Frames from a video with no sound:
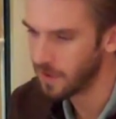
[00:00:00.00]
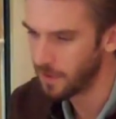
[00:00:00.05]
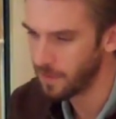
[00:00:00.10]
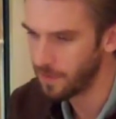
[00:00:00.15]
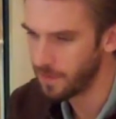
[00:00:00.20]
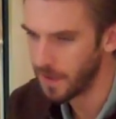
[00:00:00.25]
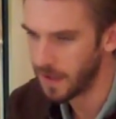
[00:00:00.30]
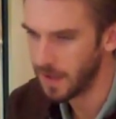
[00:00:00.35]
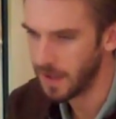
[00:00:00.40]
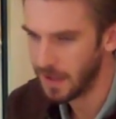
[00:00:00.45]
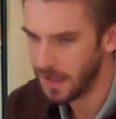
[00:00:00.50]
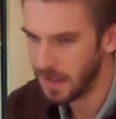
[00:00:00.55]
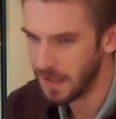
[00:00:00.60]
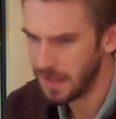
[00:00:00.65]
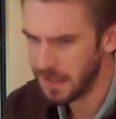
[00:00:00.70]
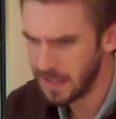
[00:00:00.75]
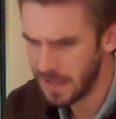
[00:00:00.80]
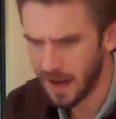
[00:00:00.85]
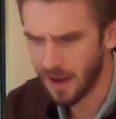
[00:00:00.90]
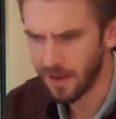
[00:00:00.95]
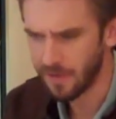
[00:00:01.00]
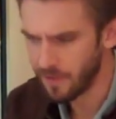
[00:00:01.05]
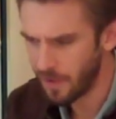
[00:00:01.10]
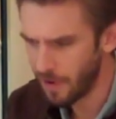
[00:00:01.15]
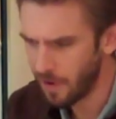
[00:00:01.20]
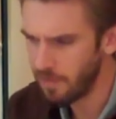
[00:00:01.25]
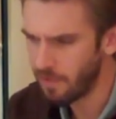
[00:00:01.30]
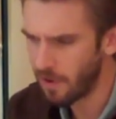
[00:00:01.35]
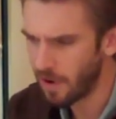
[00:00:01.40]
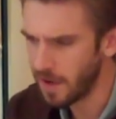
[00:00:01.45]
um, yeah,
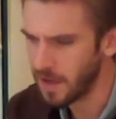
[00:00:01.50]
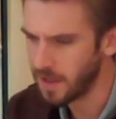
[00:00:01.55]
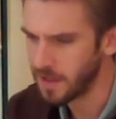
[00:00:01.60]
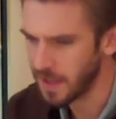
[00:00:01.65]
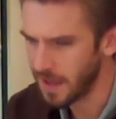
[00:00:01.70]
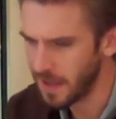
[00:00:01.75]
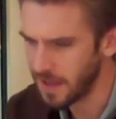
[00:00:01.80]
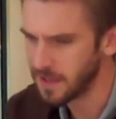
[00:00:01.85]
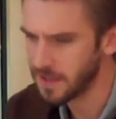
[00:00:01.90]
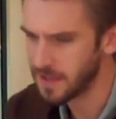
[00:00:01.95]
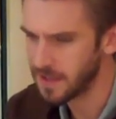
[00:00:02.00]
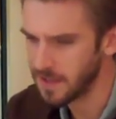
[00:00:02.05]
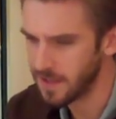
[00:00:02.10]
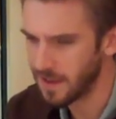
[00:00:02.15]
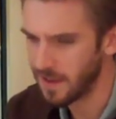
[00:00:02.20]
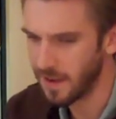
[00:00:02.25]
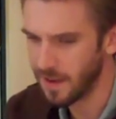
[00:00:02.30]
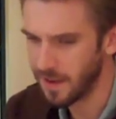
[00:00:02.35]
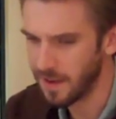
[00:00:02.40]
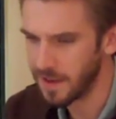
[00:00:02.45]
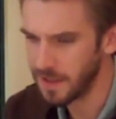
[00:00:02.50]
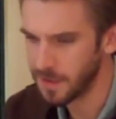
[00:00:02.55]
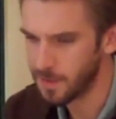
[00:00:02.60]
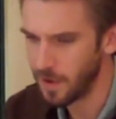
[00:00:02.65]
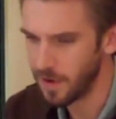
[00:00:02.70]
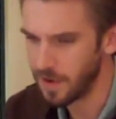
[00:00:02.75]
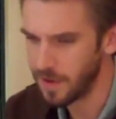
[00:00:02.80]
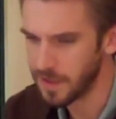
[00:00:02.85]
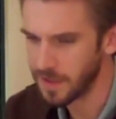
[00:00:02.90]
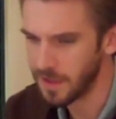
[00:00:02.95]
very, very intense uh,
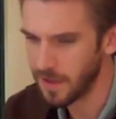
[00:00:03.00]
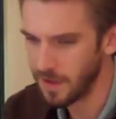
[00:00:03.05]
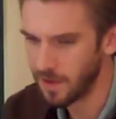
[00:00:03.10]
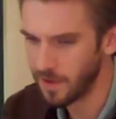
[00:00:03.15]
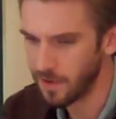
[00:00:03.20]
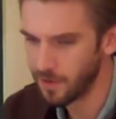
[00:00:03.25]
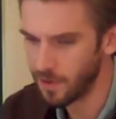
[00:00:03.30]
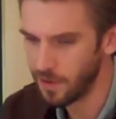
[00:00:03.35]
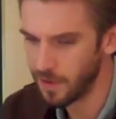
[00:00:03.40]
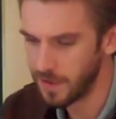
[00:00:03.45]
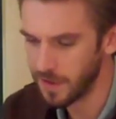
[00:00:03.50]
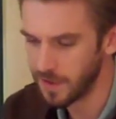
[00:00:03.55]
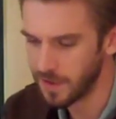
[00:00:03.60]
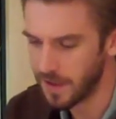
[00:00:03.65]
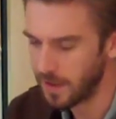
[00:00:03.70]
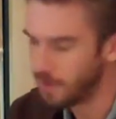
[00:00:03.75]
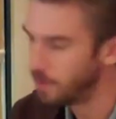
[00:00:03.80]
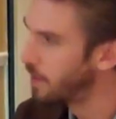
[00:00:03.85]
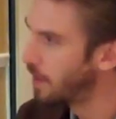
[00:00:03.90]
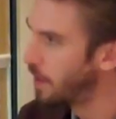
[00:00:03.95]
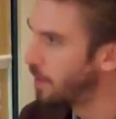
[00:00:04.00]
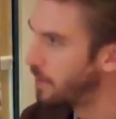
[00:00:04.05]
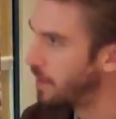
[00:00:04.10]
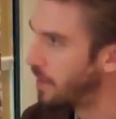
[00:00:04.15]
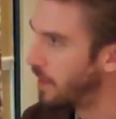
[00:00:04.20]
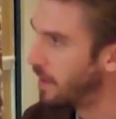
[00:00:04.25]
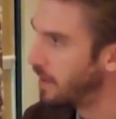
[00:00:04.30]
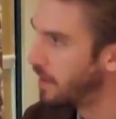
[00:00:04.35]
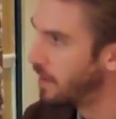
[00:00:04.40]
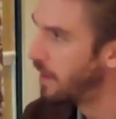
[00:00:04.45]
experience, and I look forward to seeing what comes out.